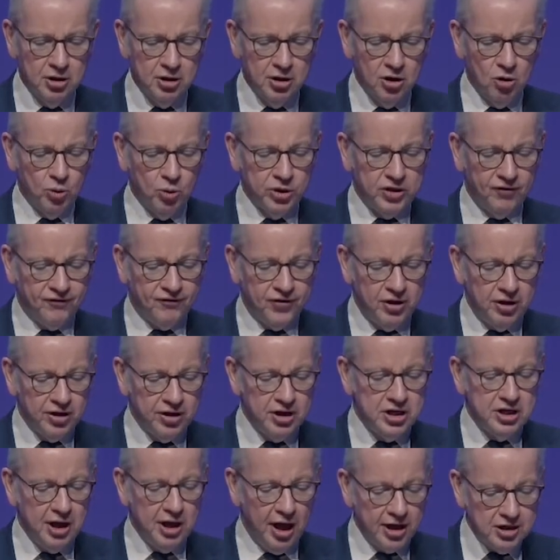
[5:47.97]
with a further
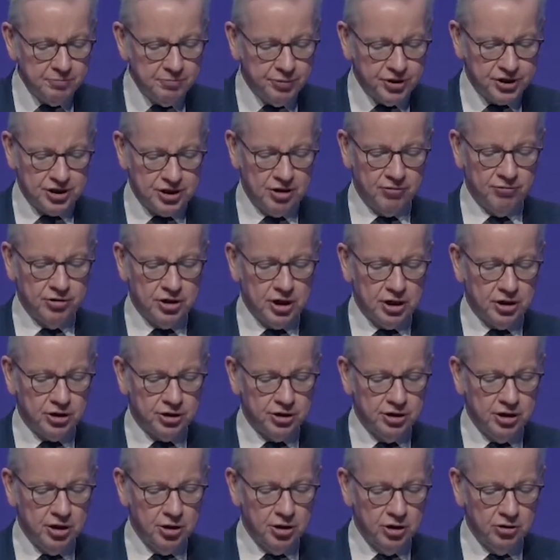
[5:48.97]
9% reduction
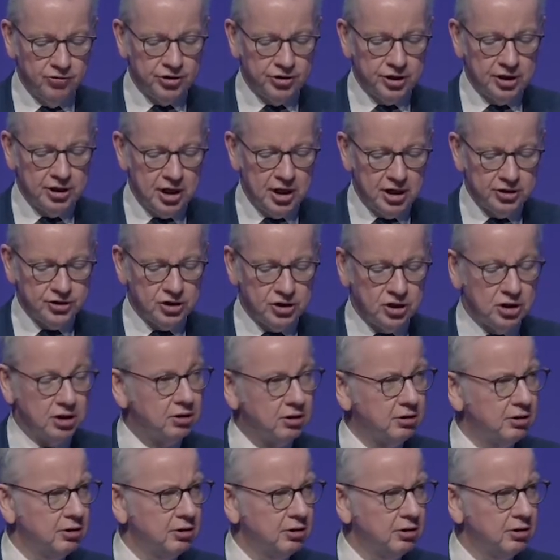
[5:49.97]
over the last year.